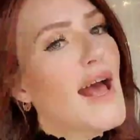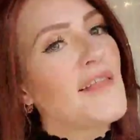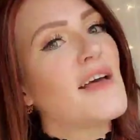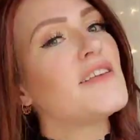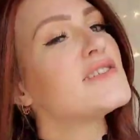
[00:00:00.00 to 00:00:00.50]
and
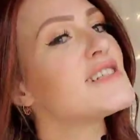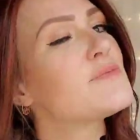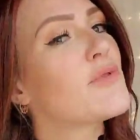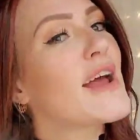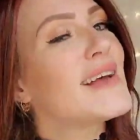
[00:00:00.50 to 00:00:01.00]
then you'll
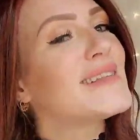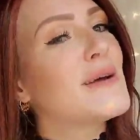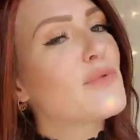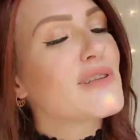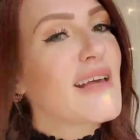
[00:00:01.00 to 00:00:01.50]
spray it
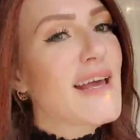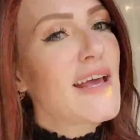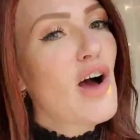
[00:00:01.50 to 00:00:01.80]
liberally